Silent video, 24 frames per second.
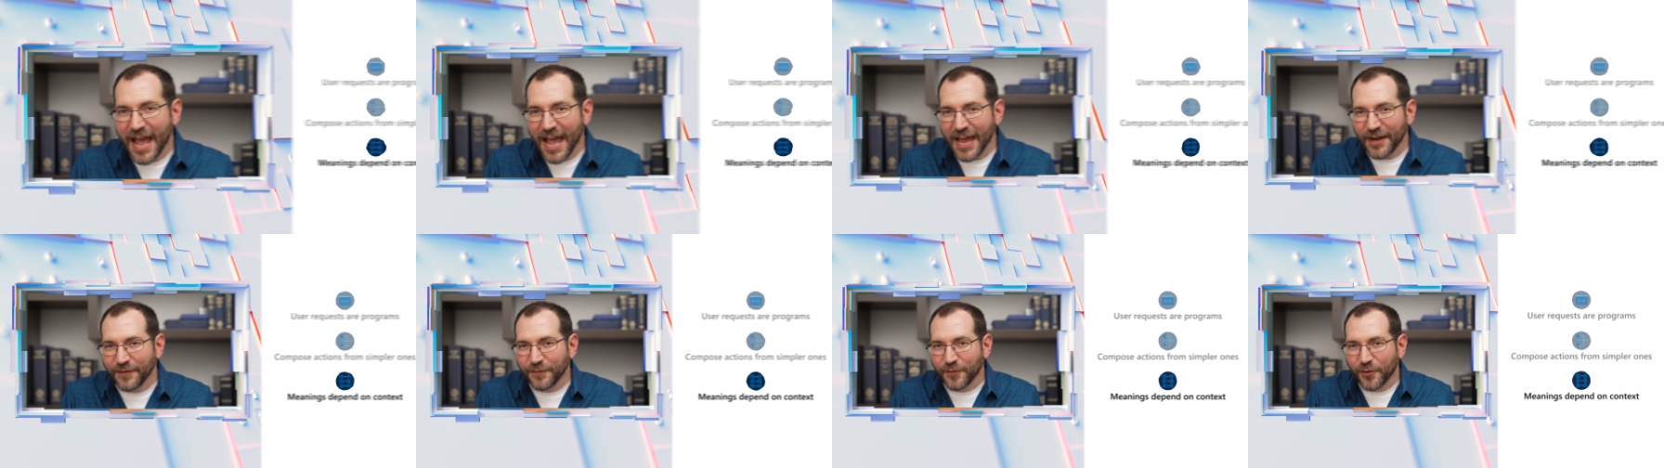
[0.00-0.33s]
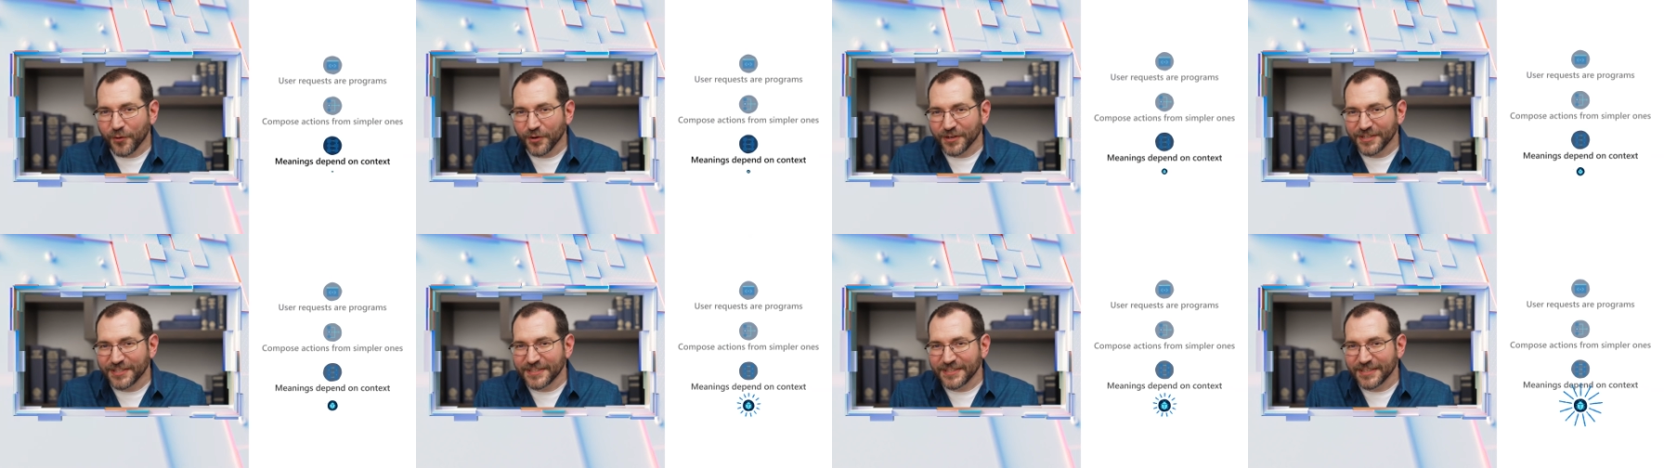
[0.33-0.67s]
And of
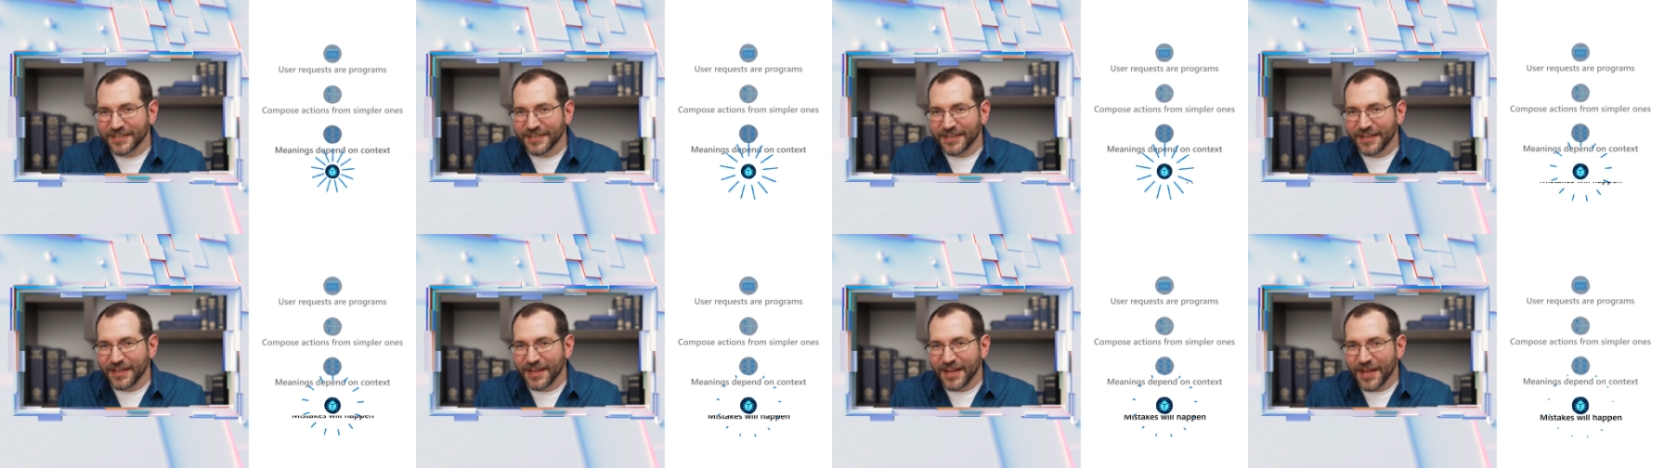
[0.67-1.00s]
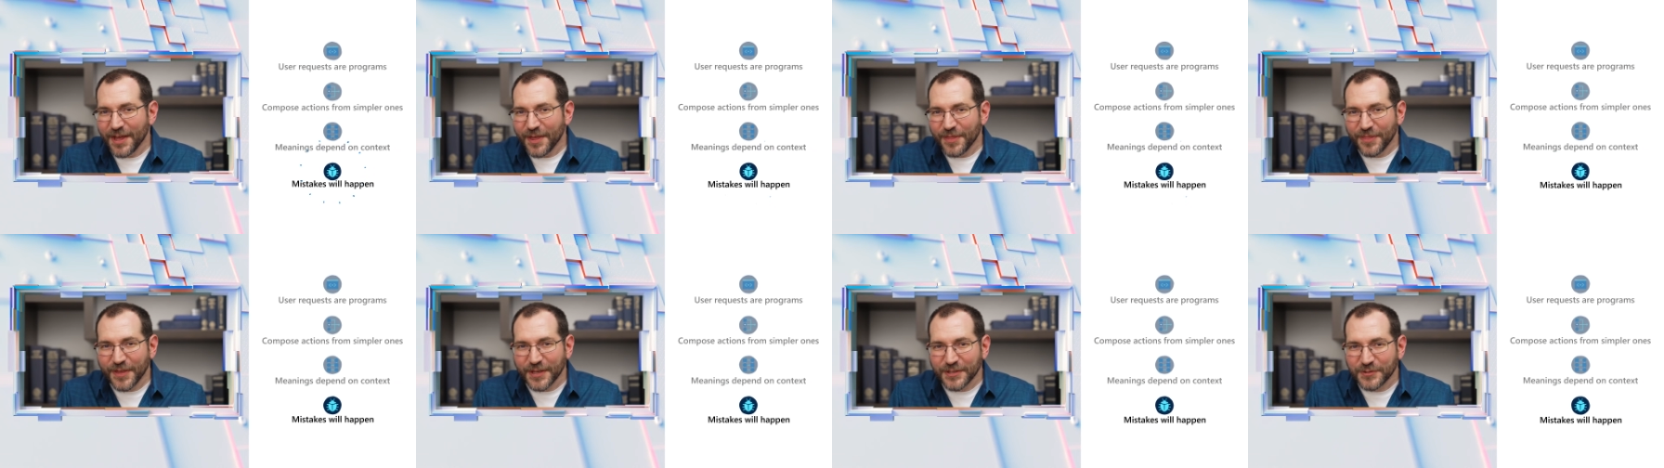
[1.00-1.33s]
course,
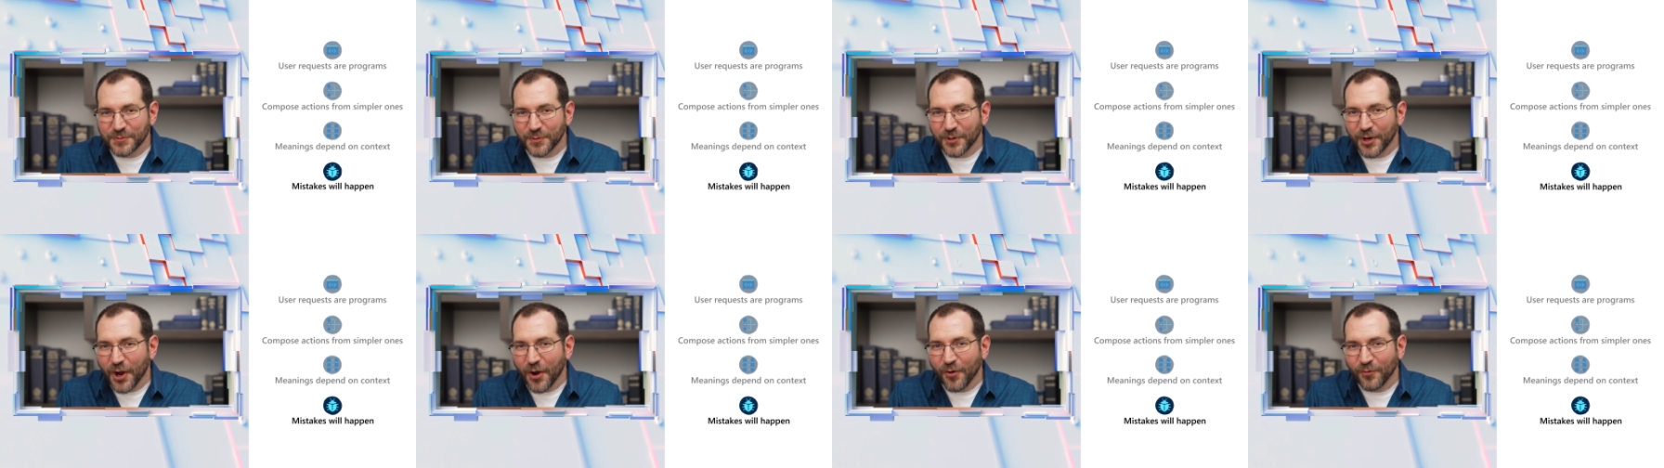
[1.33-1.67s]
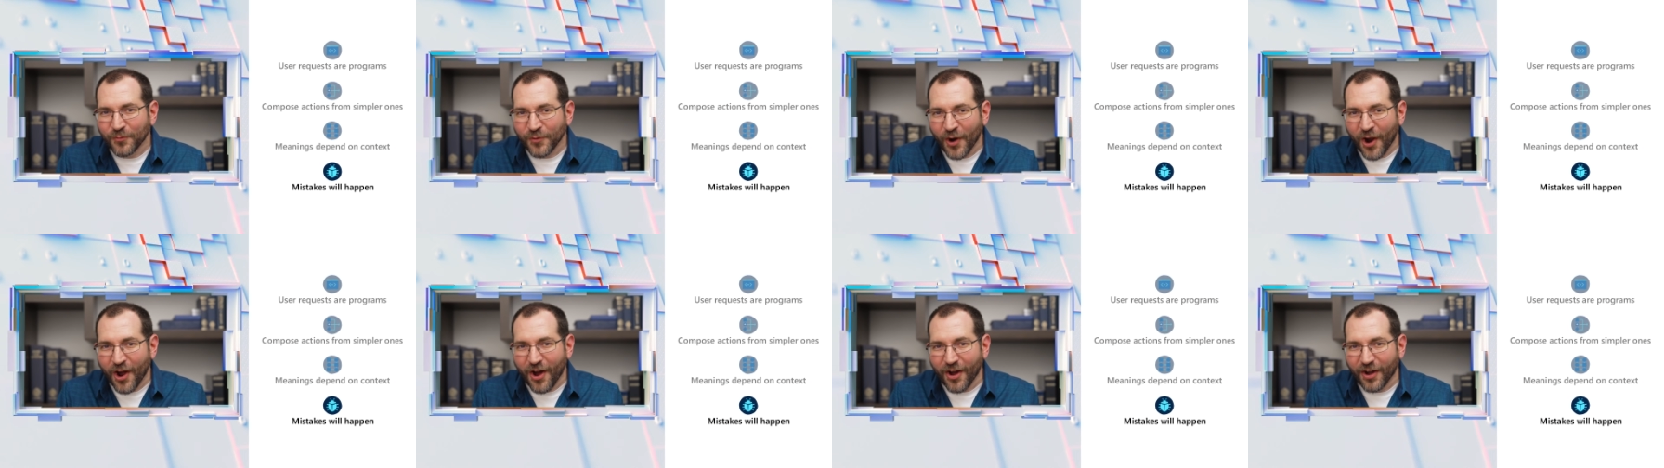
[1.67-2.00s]
things will go
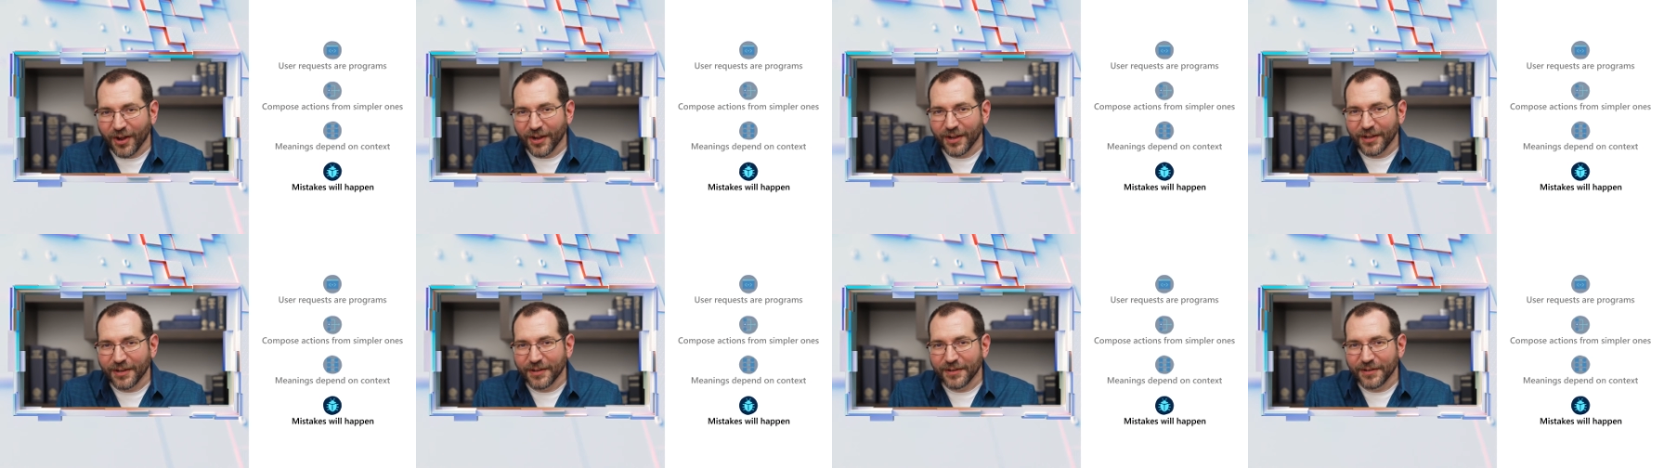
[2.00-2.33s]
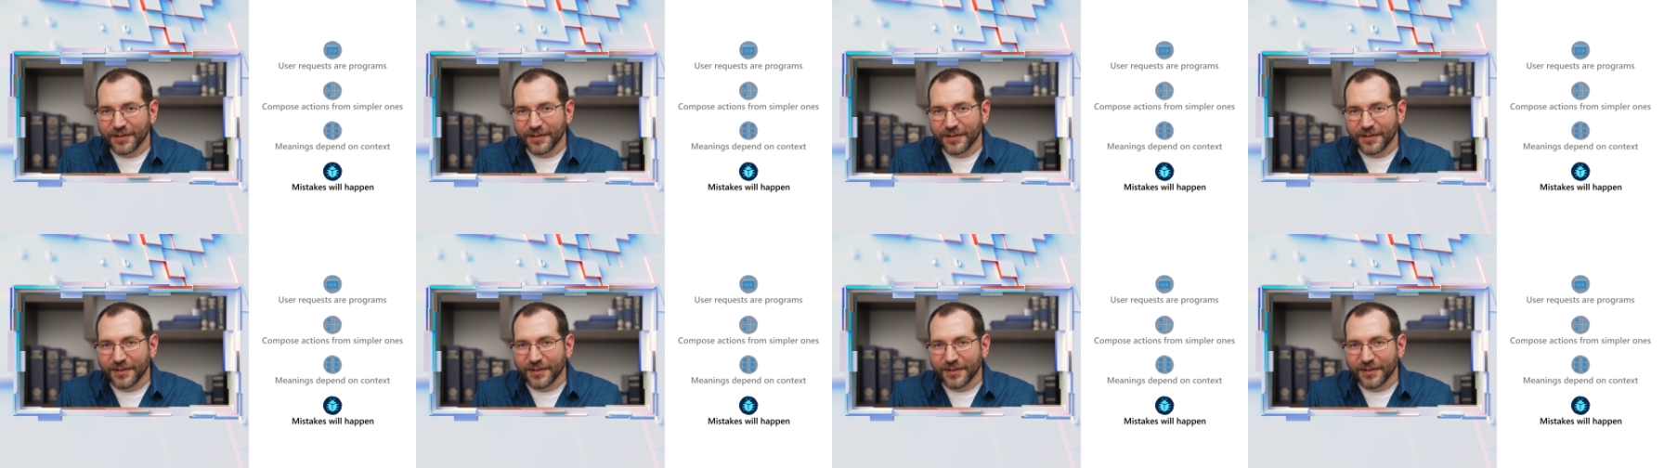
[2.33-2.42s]
wrong.